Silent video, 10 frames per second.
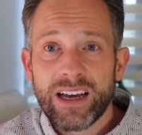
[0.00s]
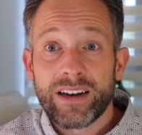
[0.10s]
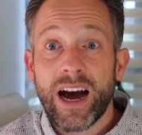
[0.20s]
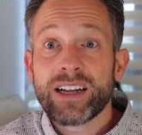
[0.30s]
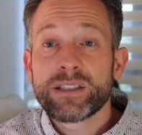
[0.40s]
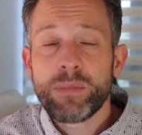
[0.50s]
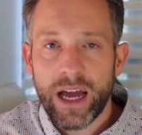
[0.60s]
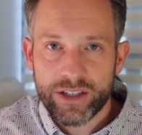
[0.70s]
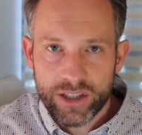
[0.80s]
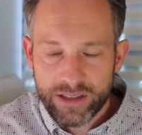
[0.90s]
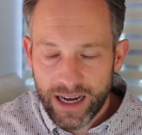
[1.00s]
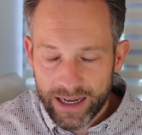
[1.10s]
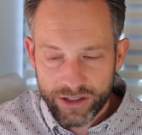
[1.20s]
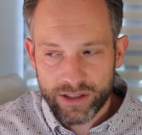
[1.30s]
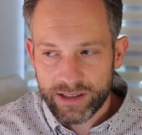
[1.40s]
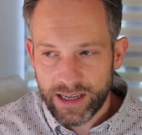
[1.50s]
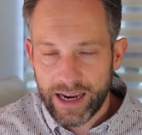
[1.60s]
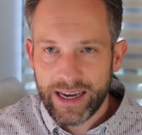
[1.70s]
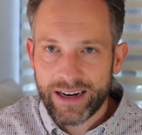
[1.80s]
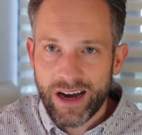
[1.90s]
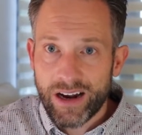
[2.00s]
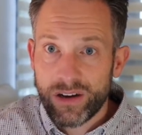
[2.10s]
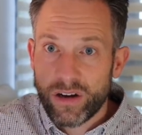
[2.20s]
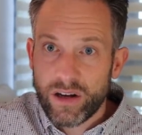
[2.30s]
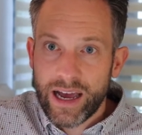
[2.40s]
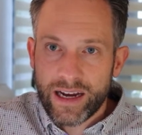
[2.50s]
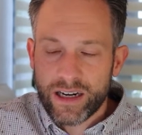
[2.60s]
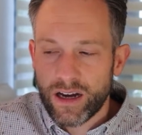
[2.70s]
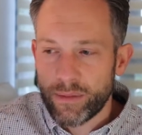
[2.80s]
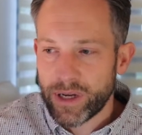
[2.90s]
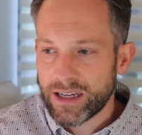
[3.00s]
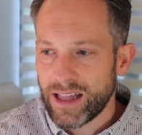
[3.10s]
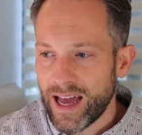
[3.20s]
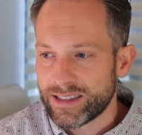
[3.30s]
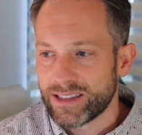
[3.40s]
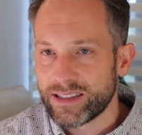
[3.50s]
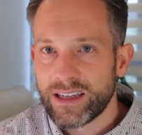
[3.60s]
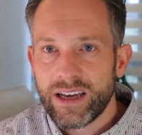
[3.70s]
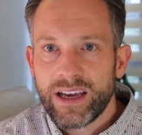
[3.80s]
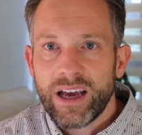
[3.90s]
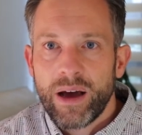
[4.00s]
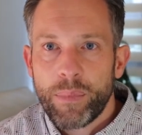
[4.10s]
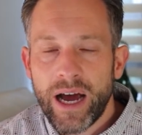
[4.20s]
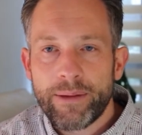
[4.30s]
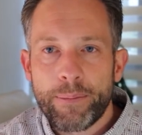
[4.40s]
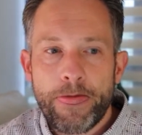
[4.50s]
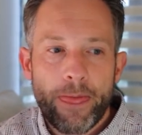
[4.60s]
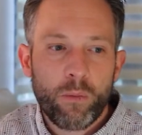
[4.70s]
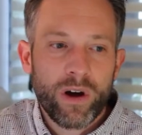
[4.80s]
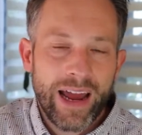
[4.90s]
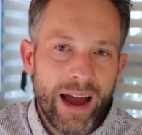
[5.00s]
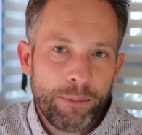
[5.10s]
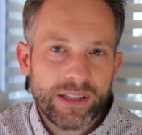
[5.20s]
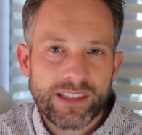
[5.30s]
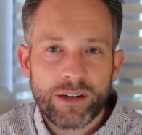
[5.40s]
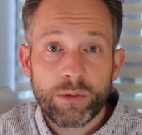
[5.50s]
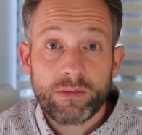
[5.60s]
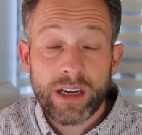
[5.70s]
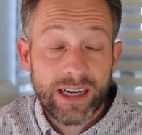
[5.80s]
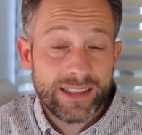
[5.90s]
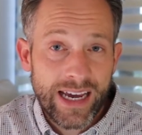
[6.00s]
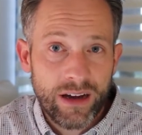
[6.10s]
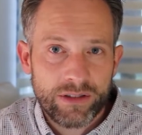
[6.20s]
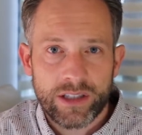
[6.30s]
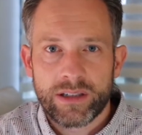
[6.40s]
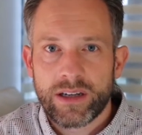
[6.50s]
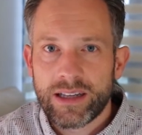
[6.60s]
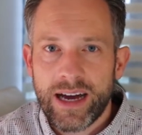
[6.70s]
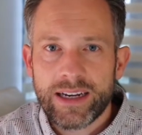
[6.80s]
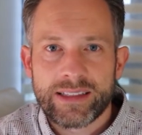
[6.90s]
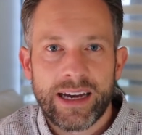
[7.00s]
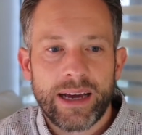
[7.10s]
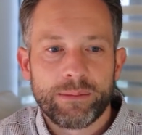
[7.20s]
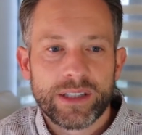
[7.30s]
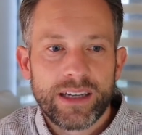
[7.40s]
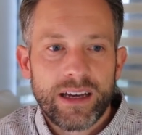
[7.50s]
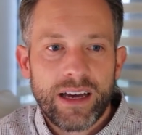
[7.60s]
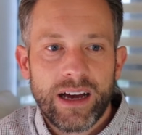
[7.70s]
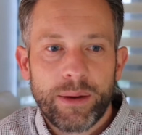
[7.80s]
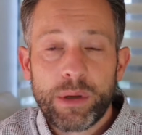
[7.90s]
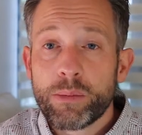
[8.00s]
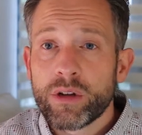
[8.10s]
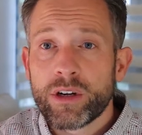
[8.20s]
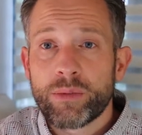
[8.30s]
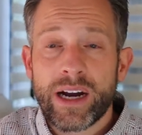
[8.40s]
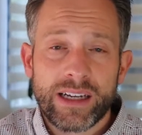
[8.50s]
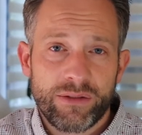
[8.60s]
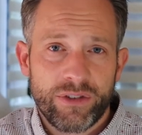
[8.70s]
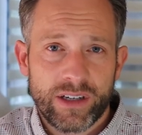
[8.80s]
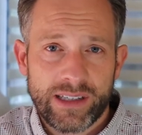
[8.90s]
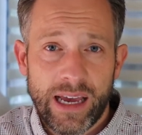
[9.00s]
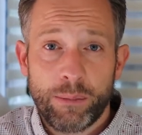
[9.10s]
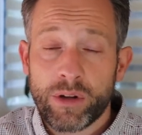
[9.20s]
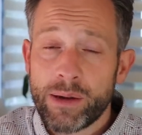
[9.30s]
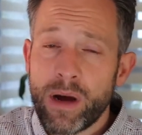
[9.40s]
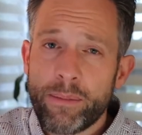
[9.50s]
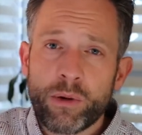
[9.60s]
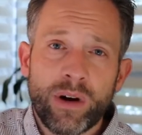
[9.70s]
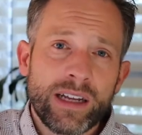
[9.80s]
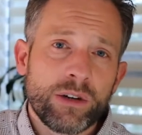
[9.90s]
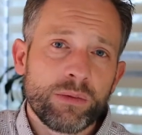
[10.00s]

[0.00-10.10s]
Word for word: Not as much, I should say, and not all economic classes. But what happens in a, in a downturn a lot of times uh, people that are renting for example they might be renting a